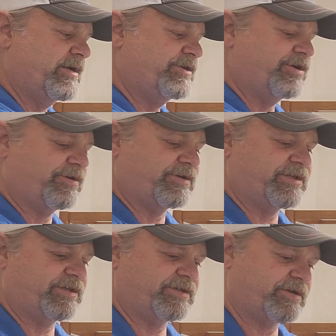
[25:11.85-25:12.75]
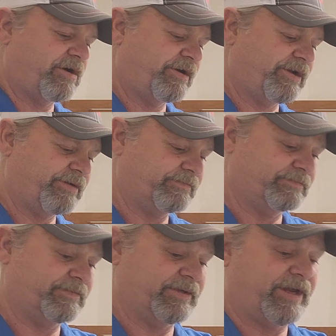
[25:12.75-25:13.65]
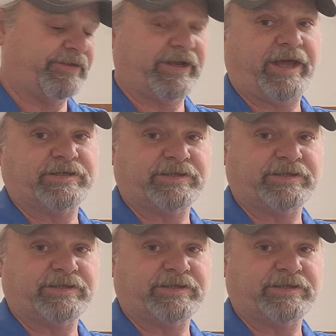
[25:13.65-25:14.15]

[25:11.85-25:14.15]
Yucker still started up. Now the gas